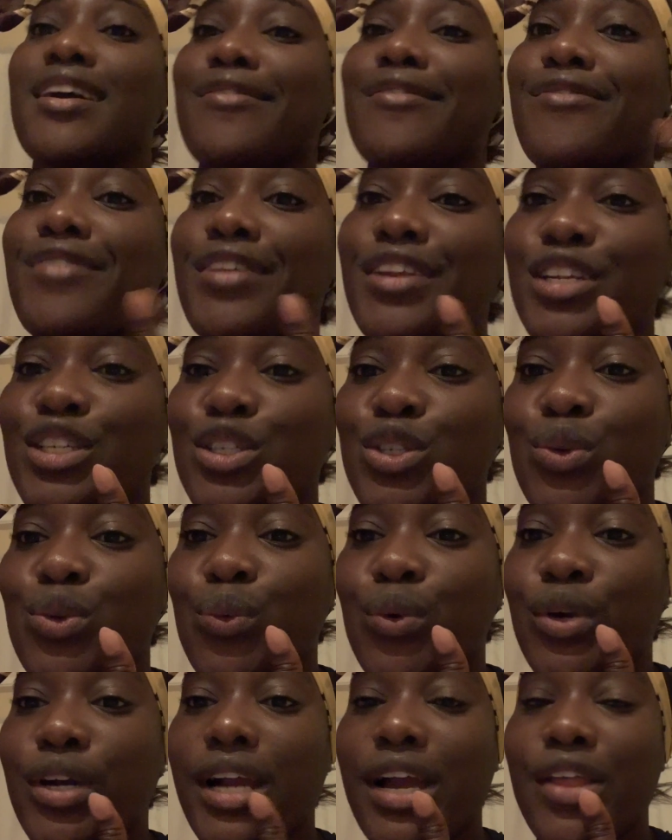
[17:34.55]
Finished
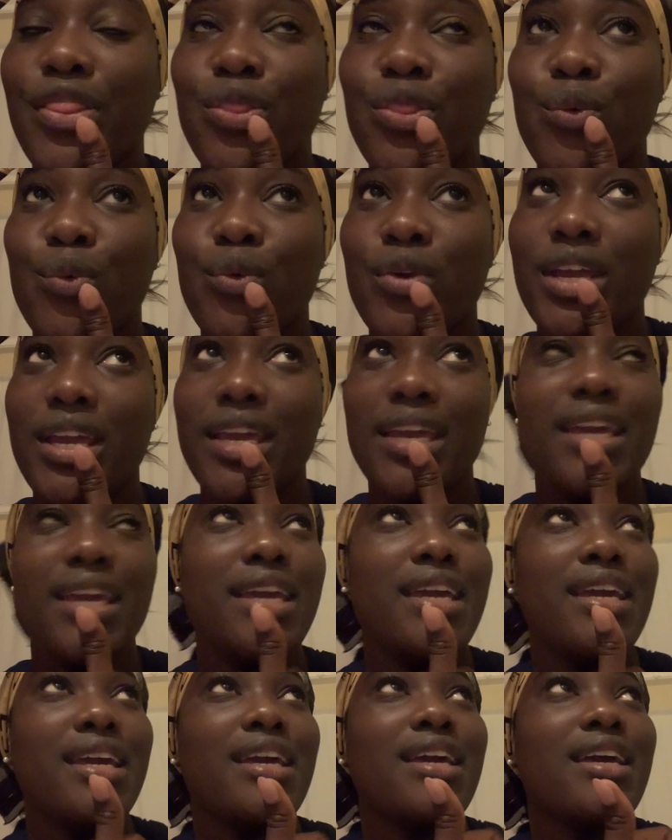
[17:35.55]
work at
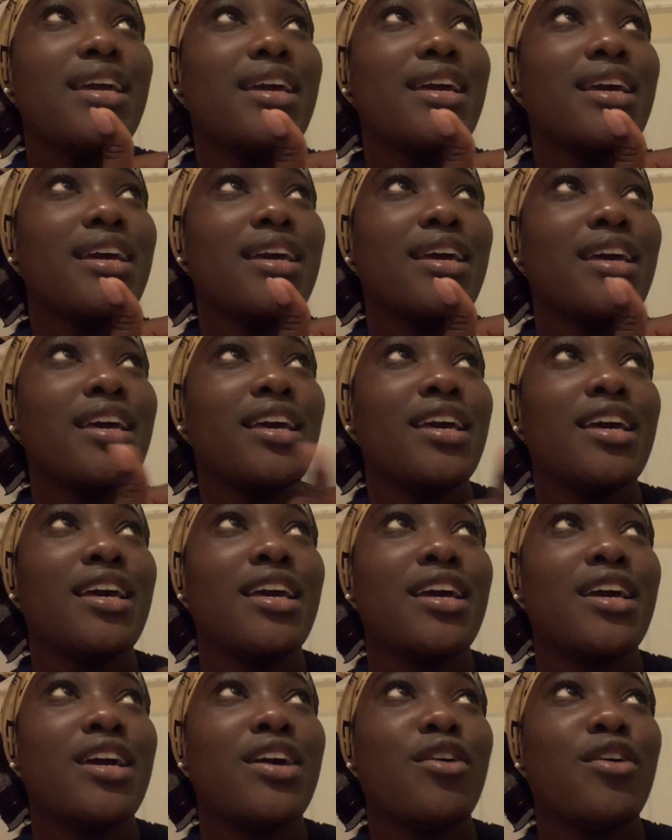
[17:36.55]

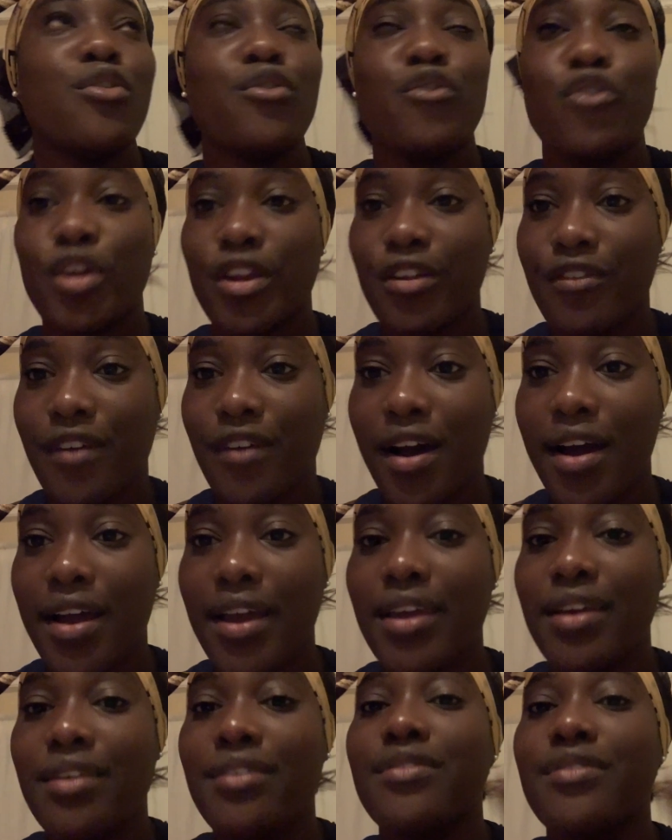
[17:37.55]

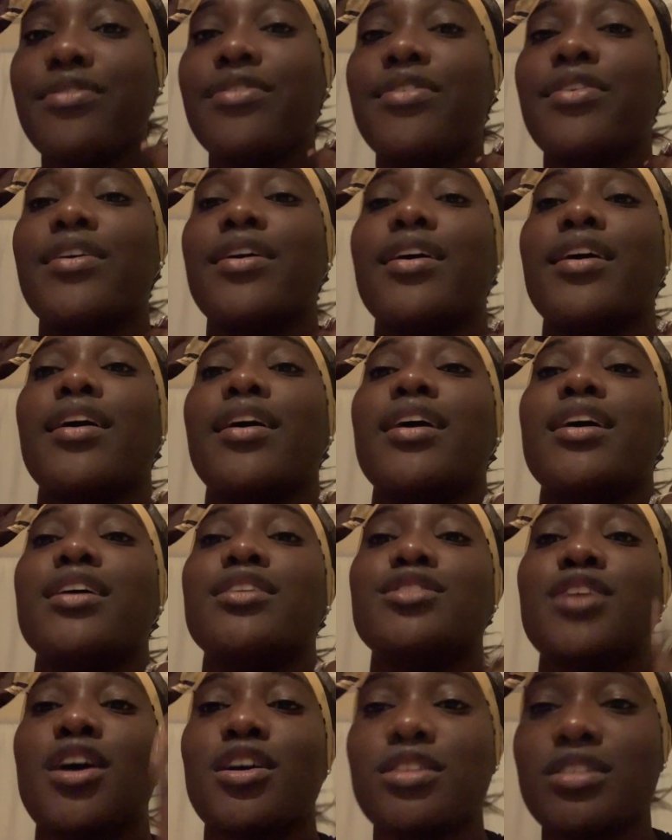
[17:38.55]
3:45.
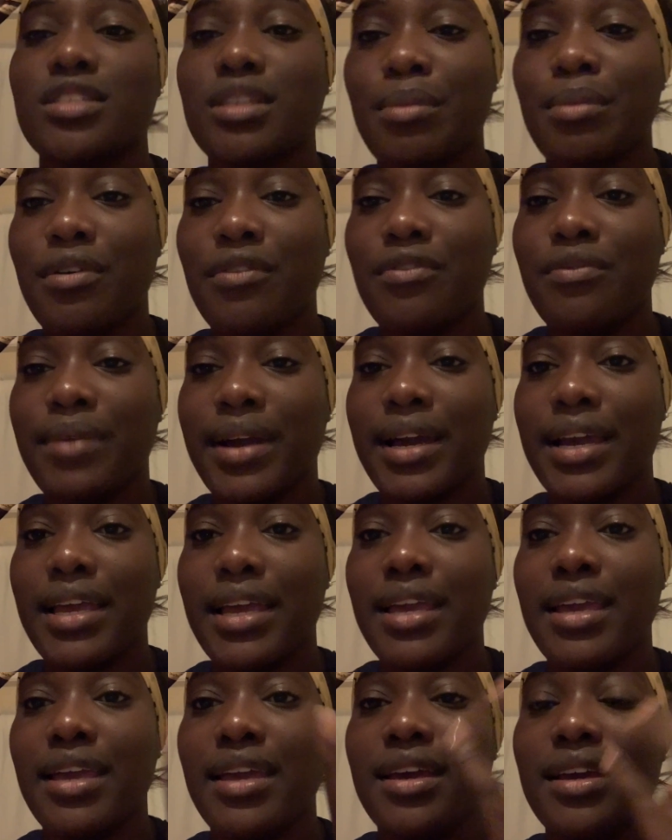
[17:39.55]
Talked to some of
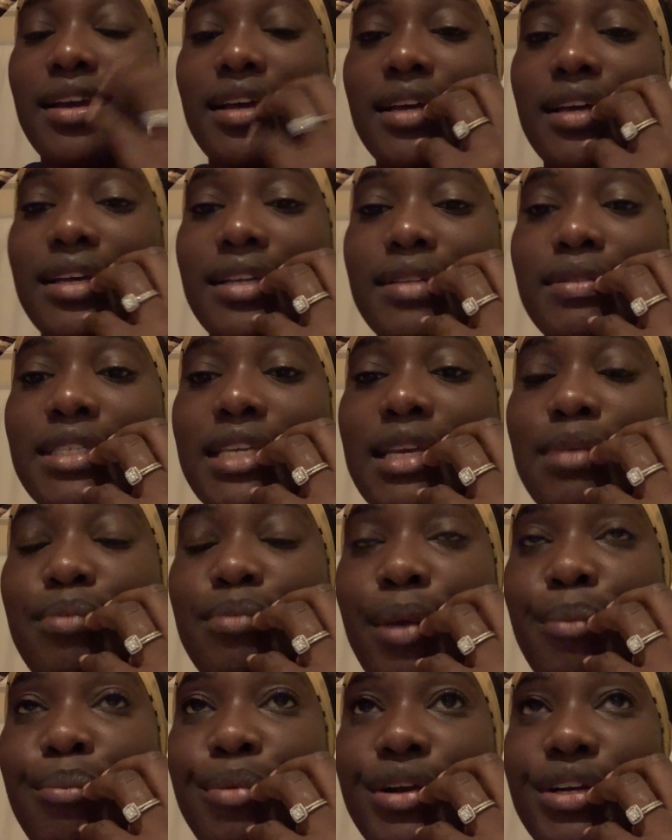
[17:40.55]
my team
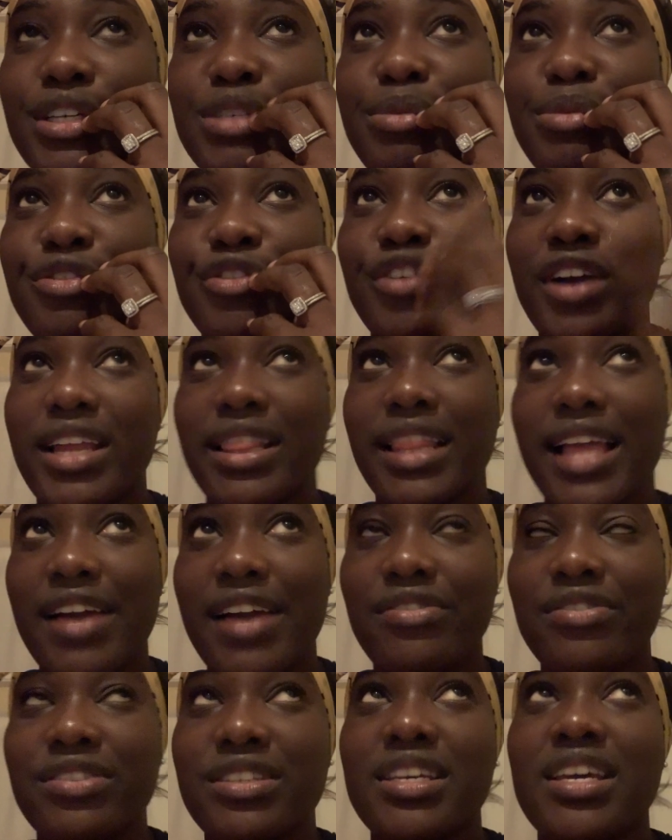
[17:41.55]
members before I
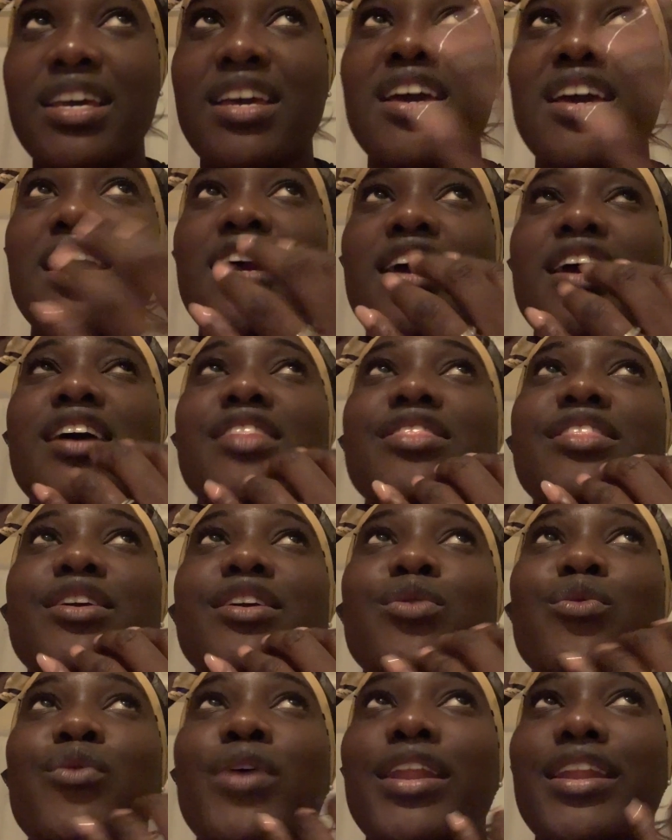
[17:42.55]
left.
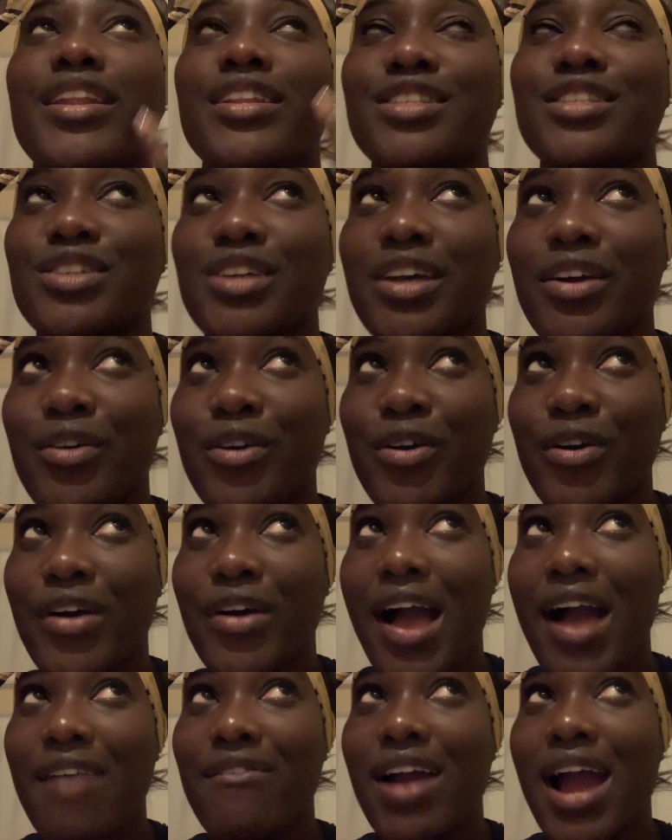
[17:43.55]
Then went to go
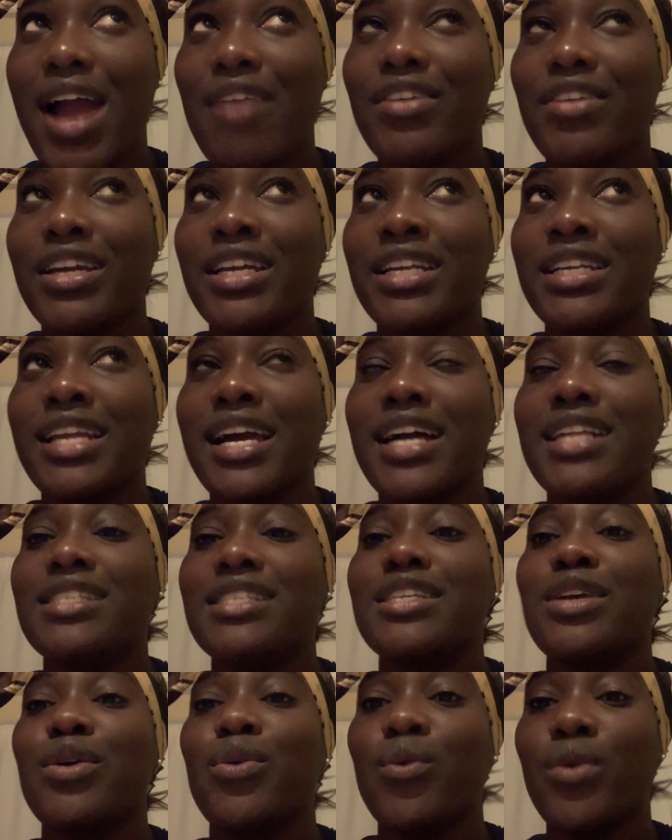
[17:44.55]
have an African
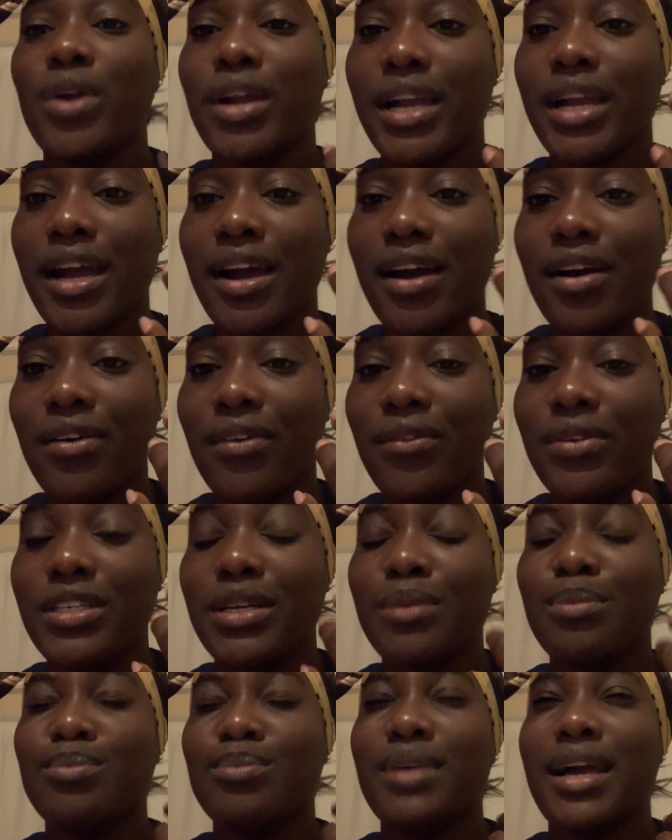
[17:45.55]
dancing workout, which
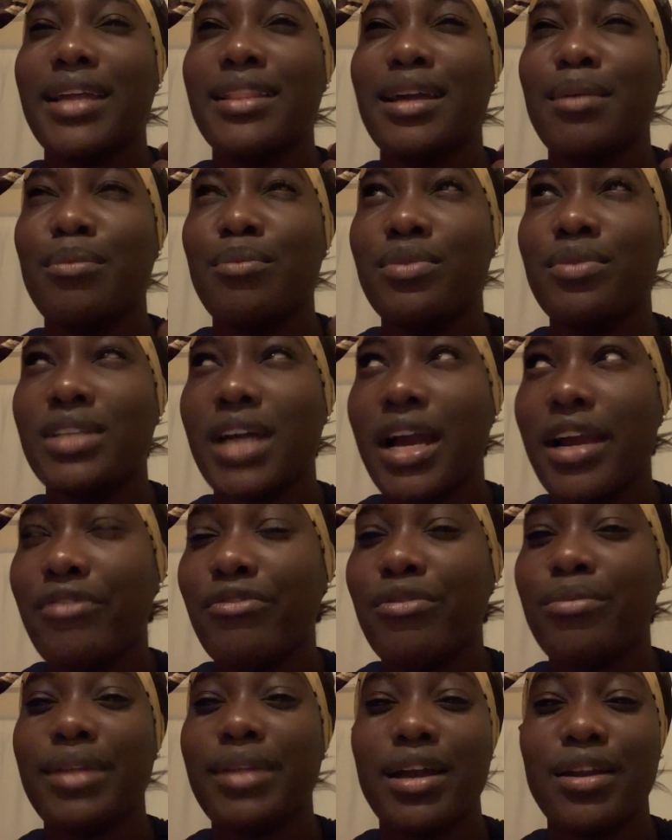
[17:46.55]
I think I'm tired
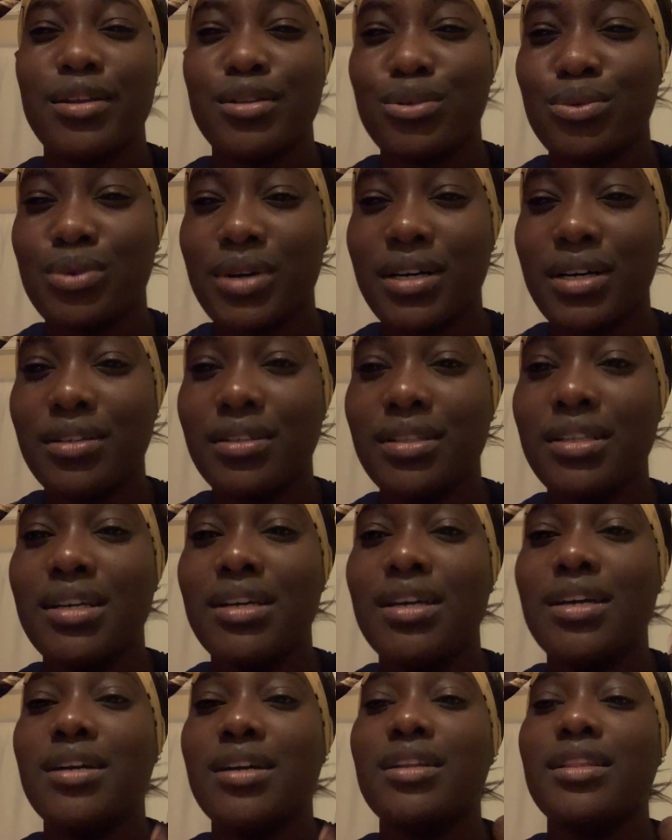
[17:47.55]
from that as well.
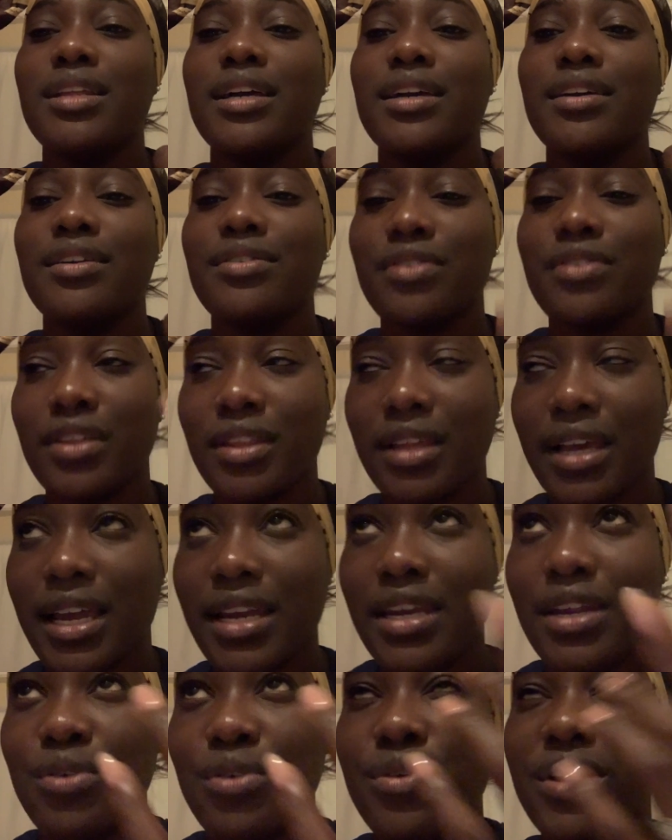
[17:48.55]
Like, I feel like I
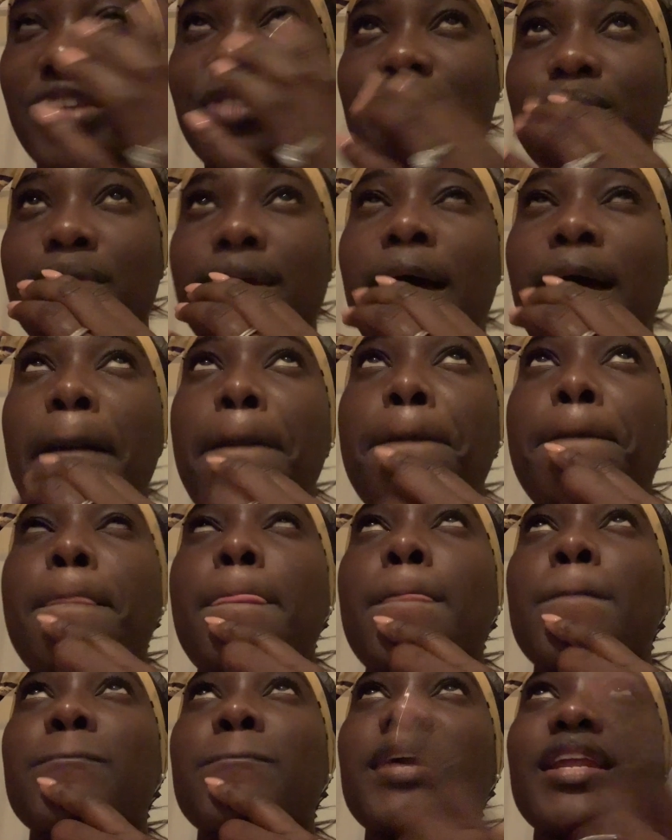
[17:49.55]
need rest from that.
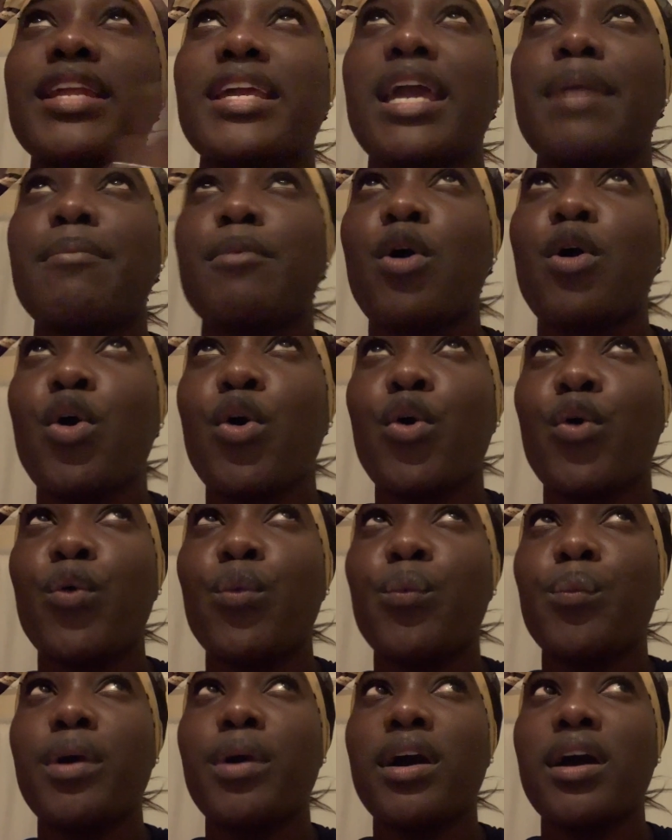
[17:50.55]
Then came
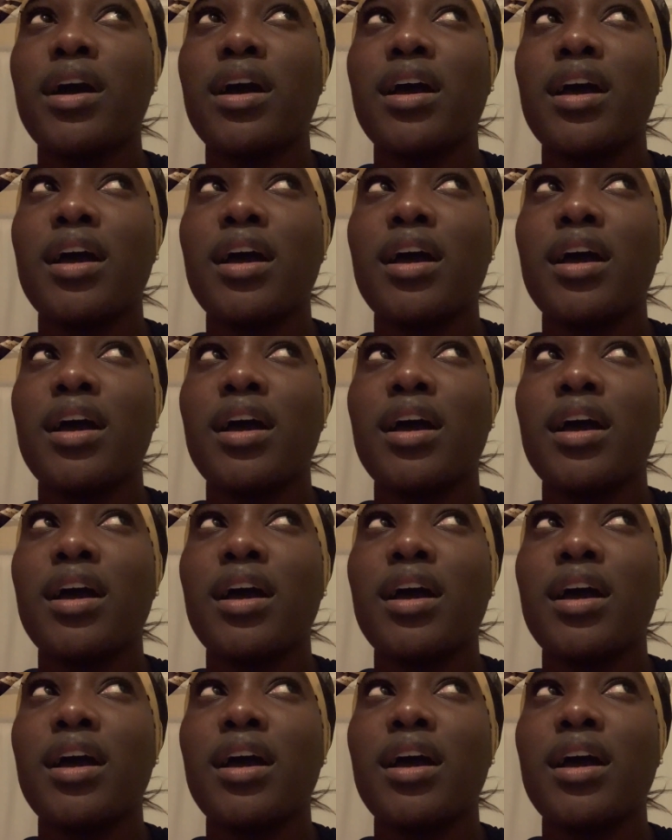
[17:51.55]
home.